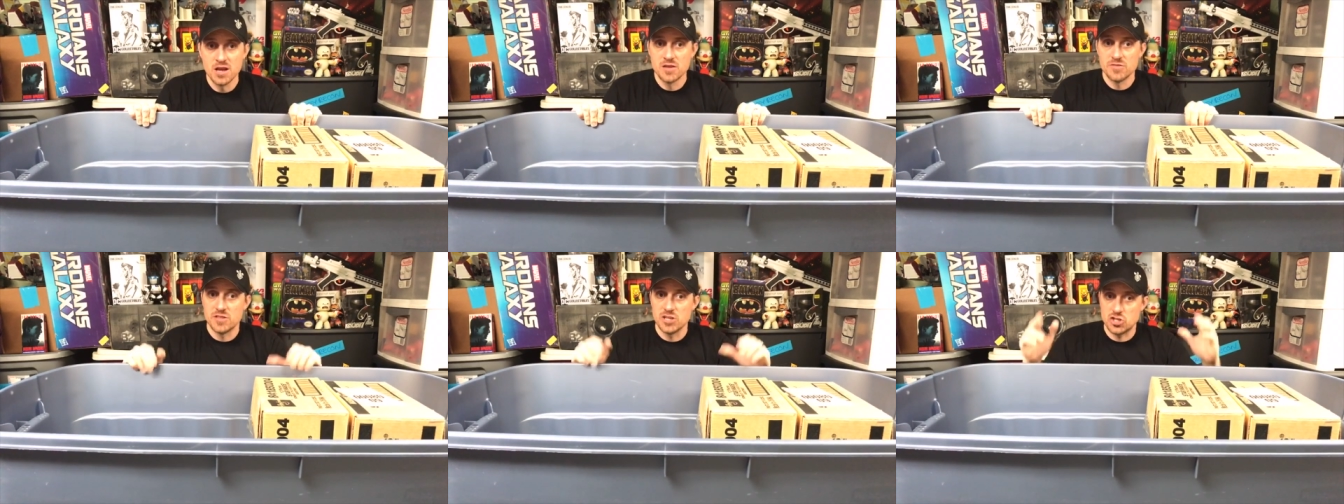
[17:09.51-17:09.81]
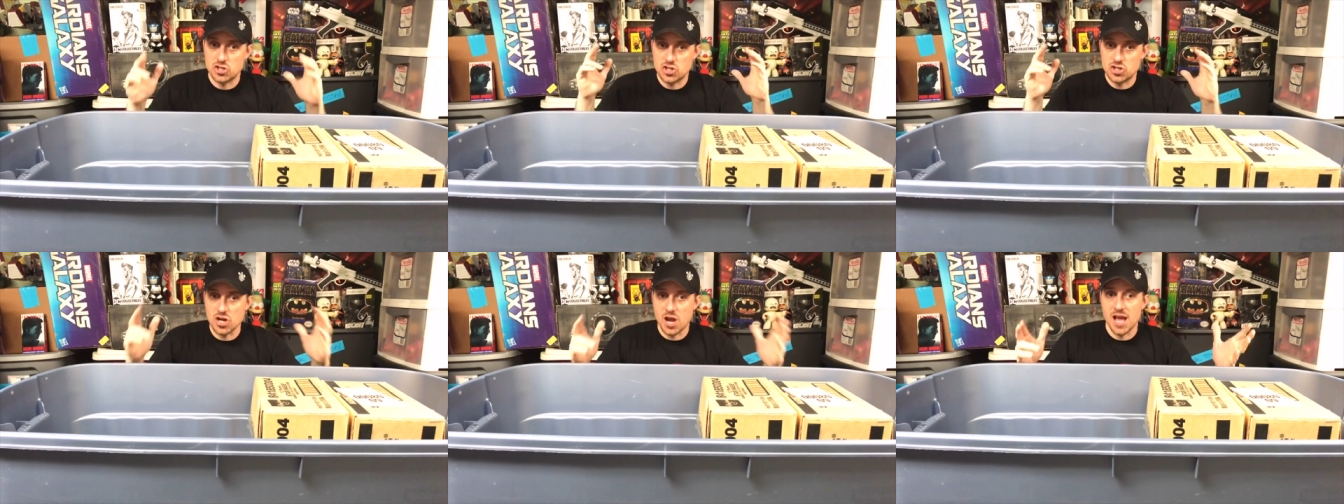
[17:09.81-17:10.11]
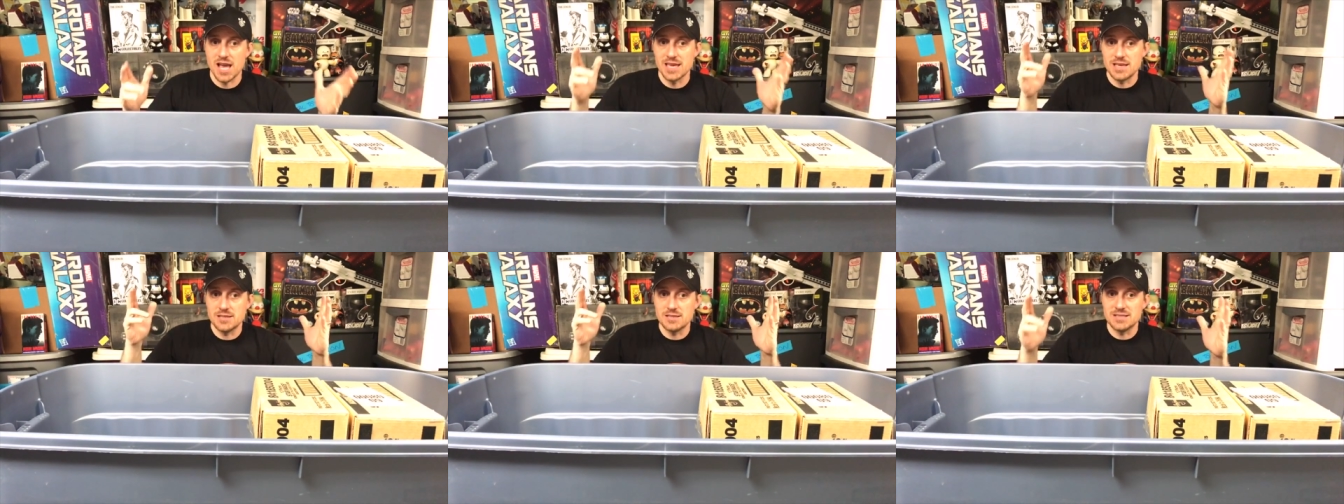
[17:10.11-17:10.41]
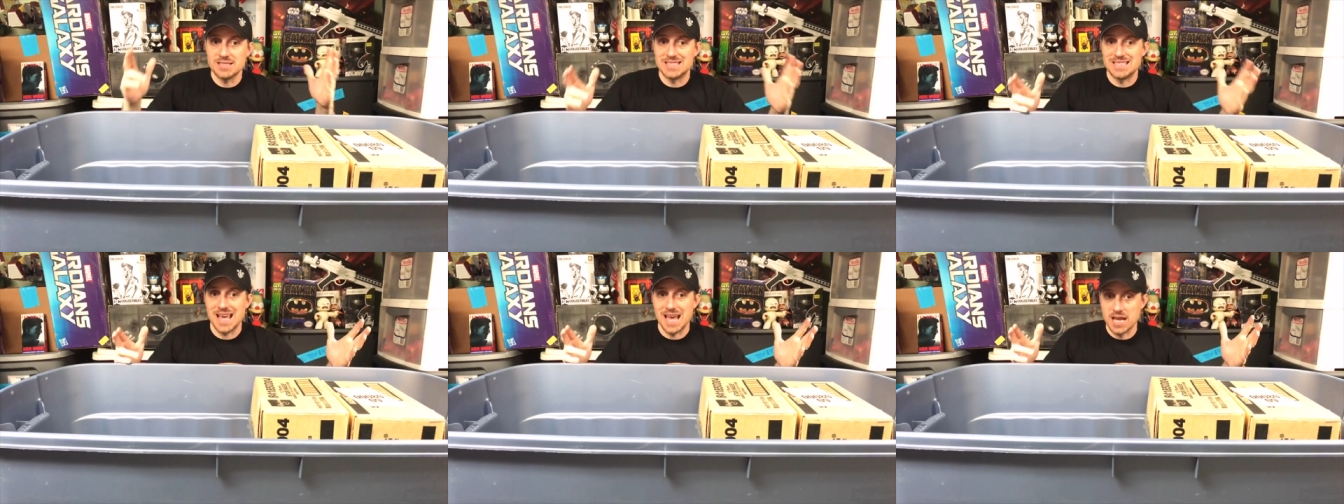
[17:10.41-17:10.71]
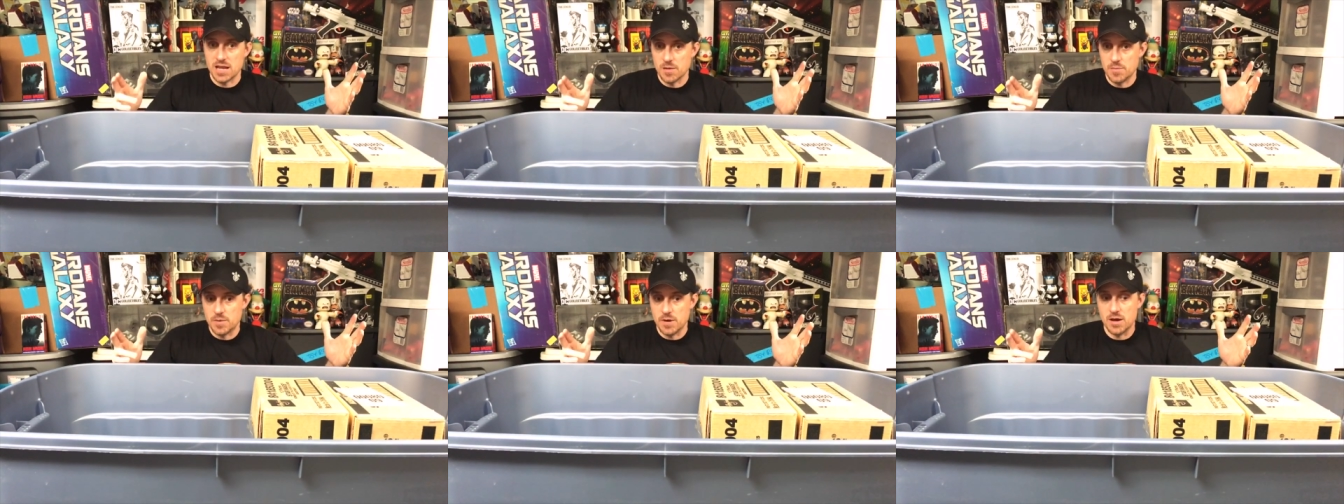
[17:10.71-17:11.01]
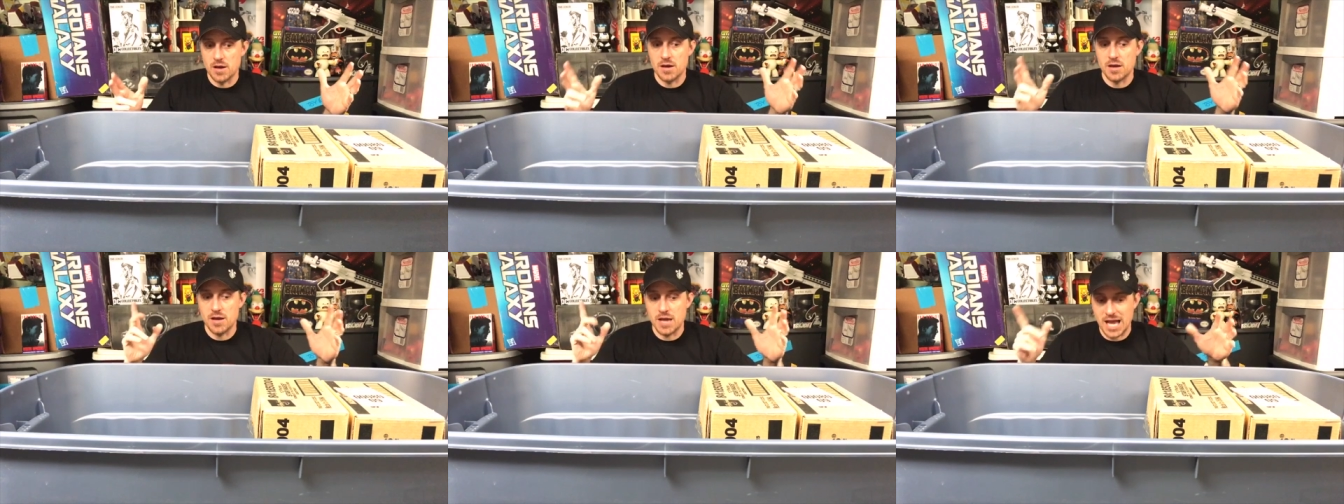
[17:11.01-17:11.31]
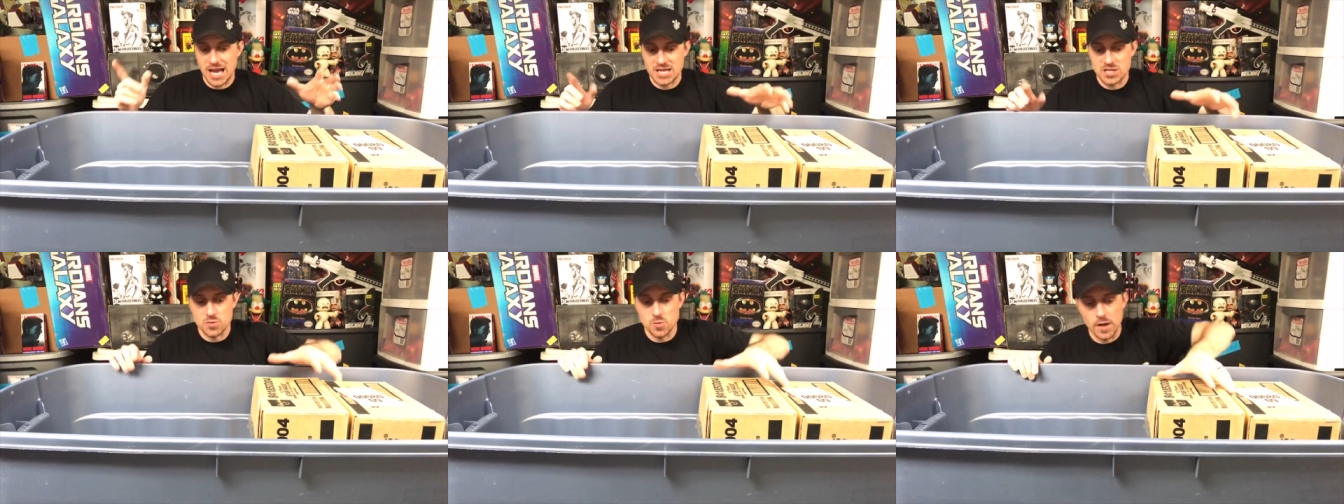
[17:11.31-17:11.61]
the giant Dagobah
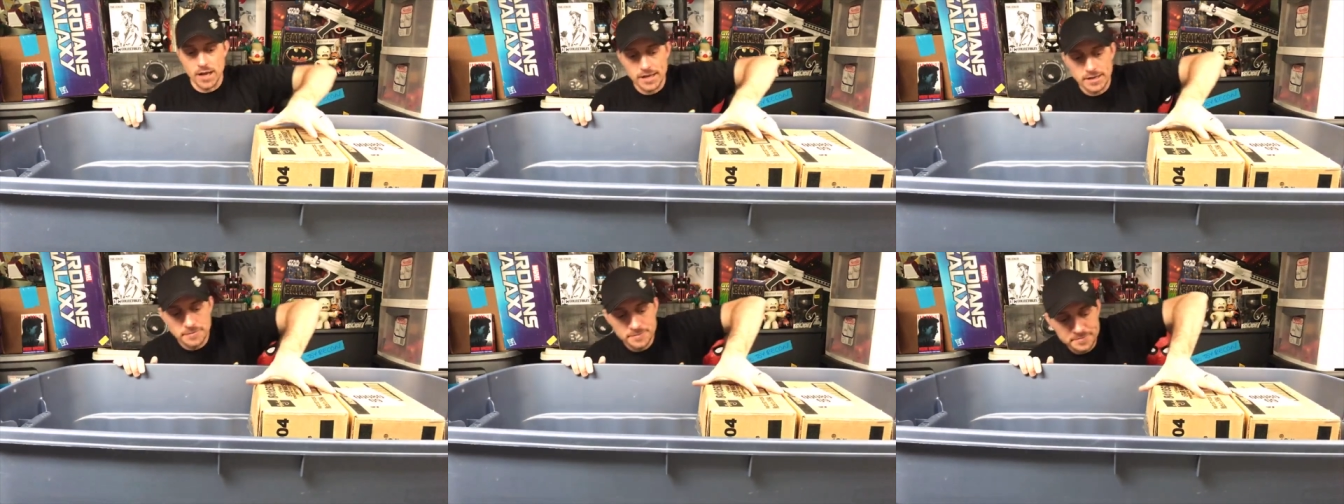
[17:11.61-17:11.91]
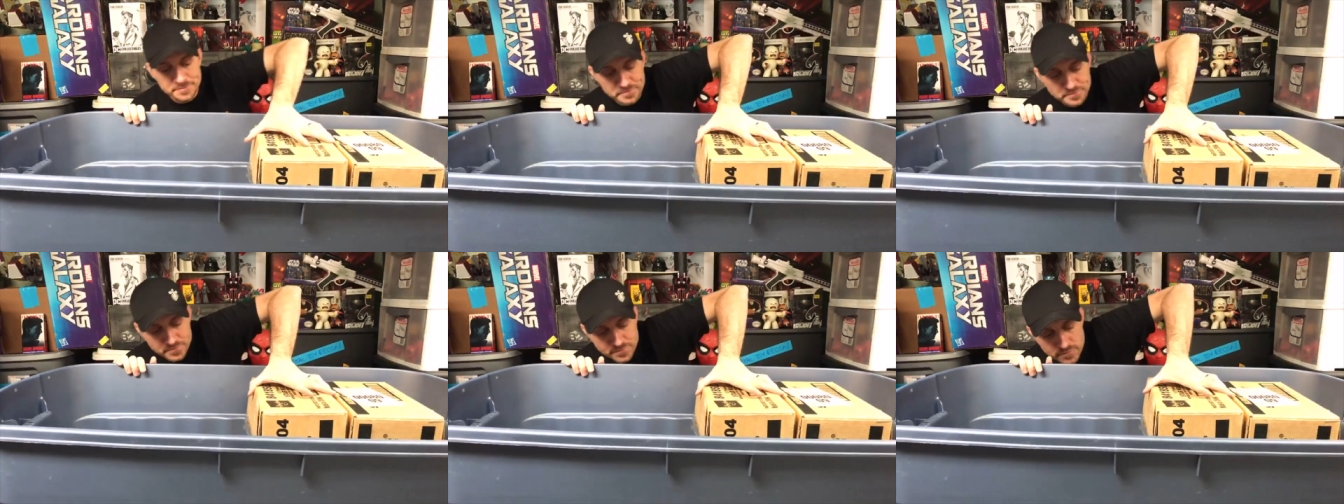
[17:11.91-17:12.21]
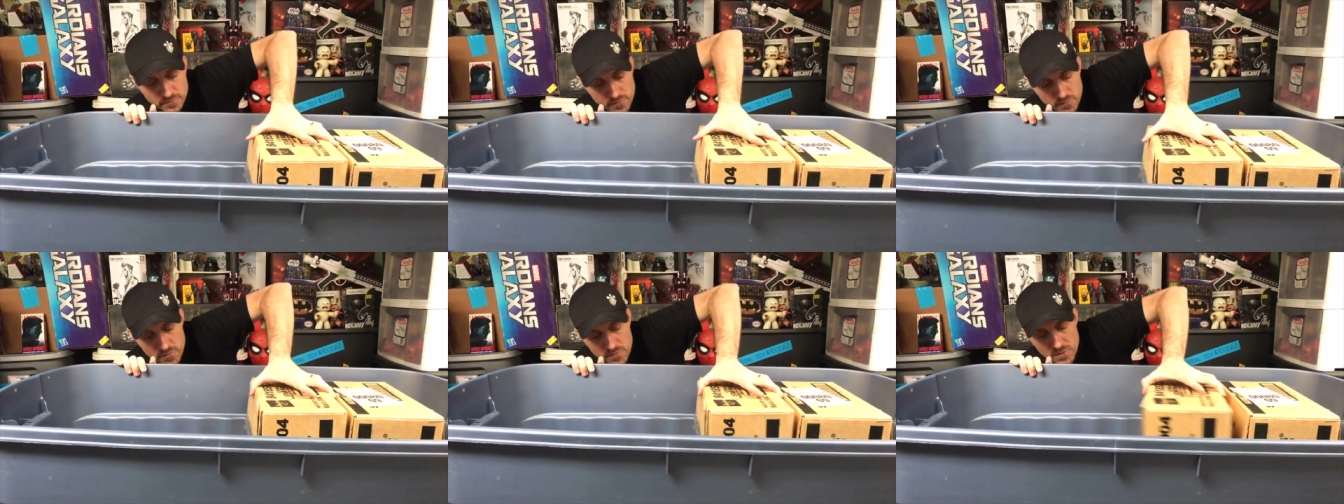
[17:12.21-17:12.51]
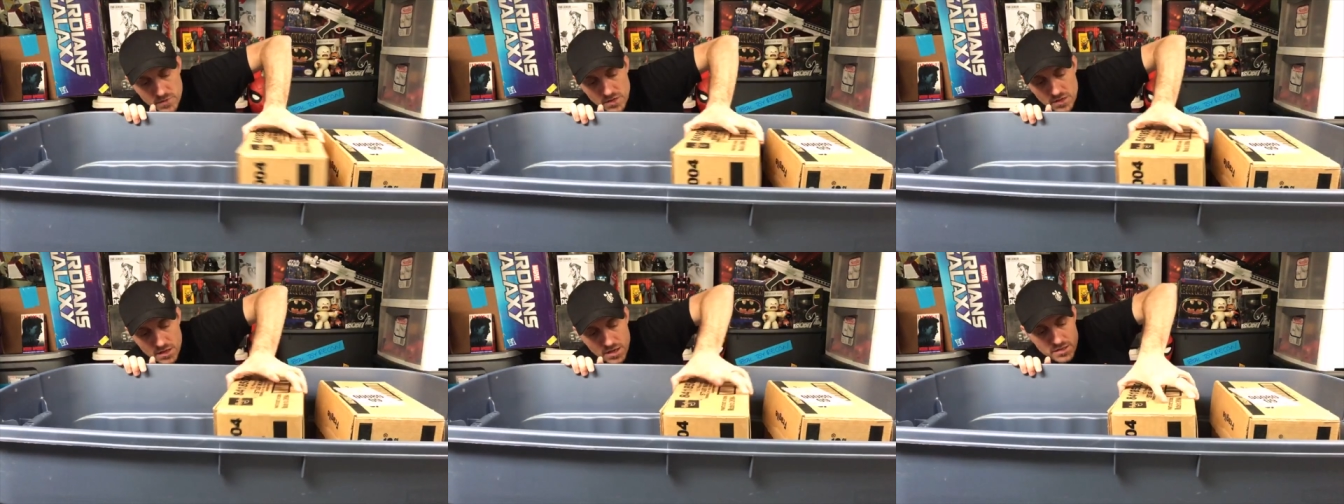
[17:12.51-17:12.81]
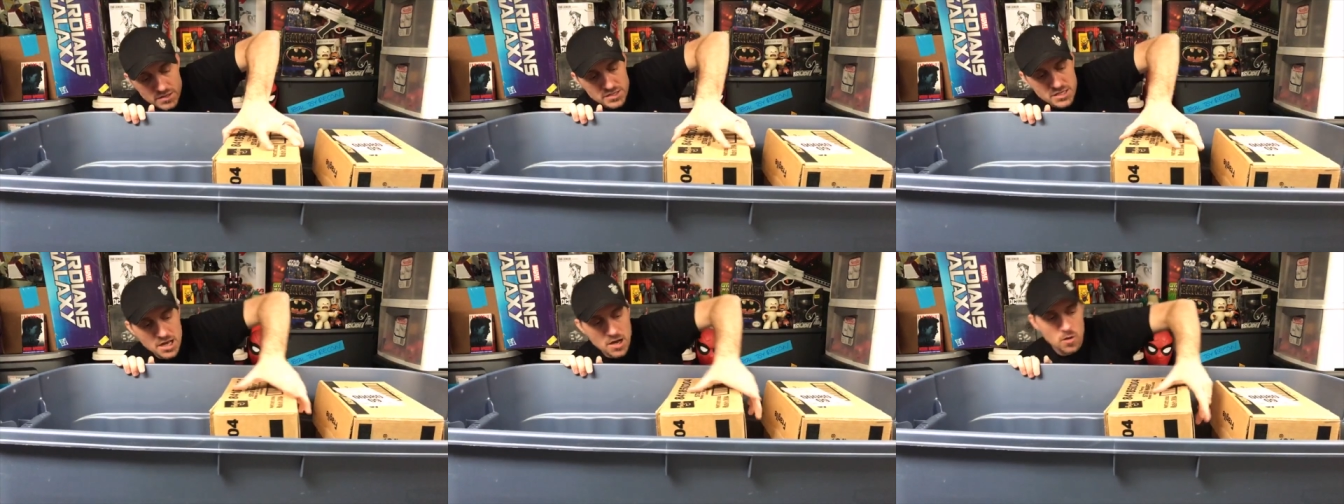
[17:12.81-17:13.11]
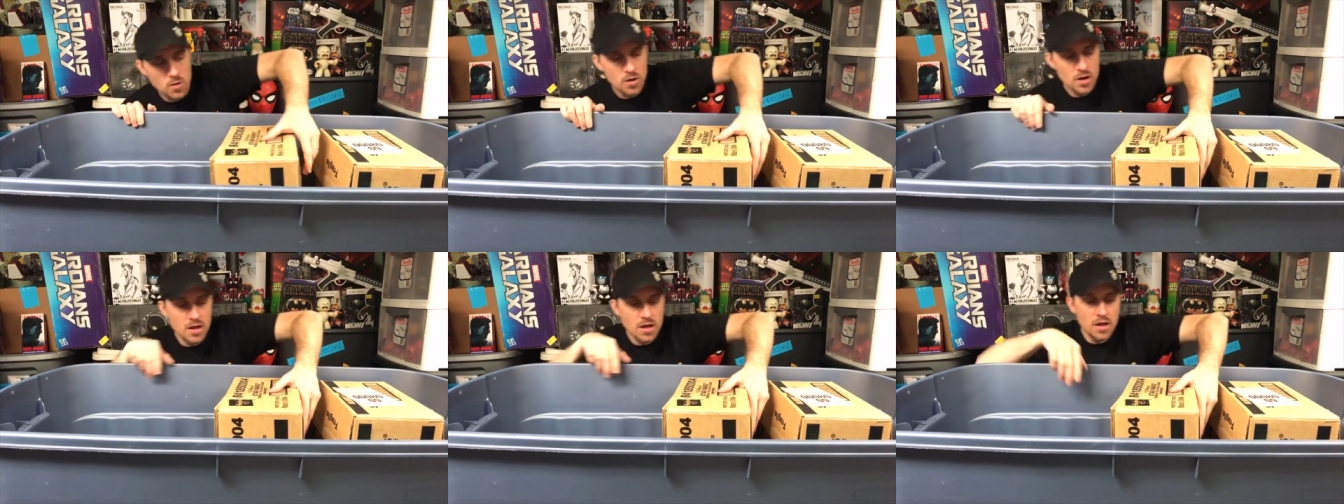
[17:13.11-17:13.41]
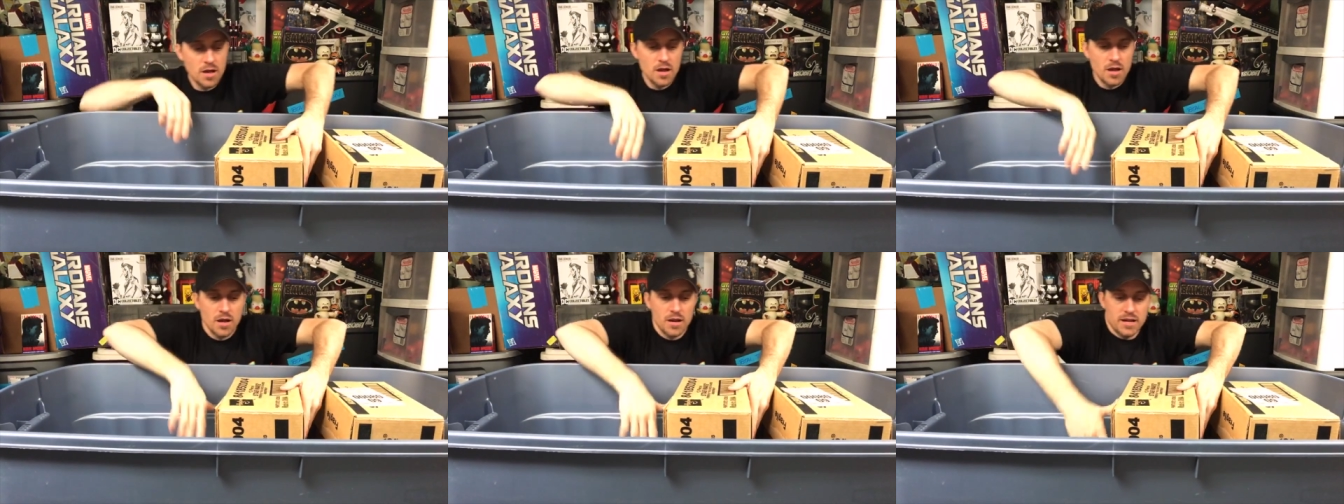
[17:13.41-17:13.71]
X-Wing. So,
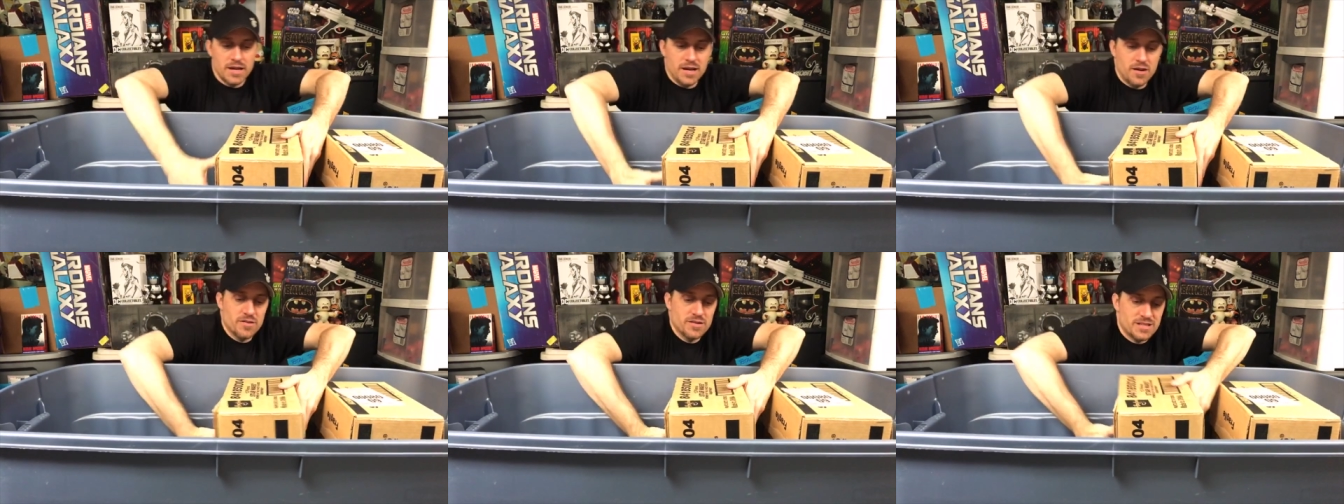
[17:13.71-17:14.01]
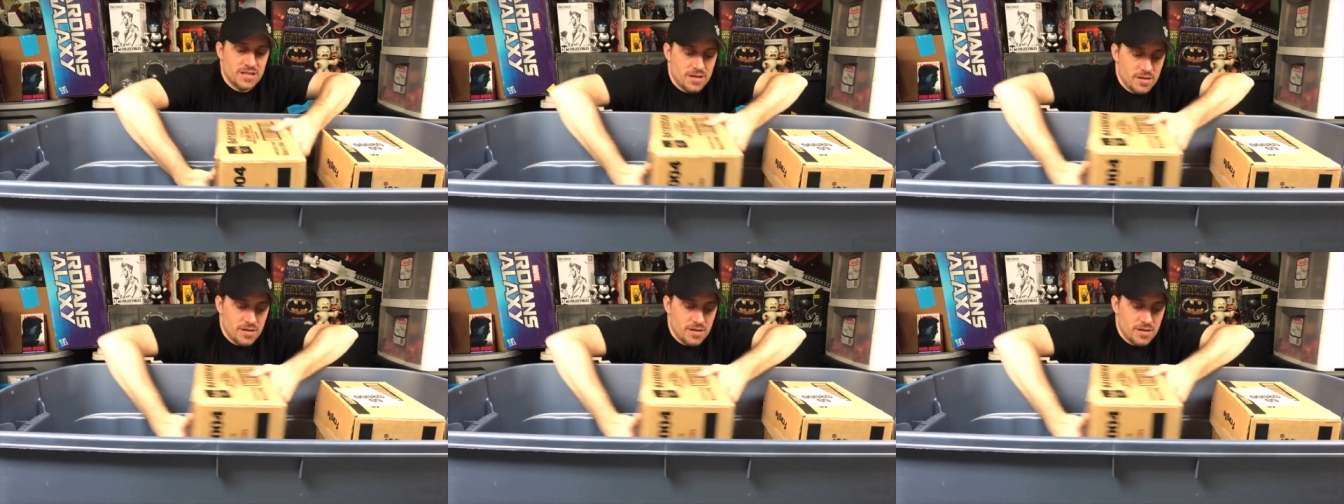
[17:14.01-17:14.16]
here's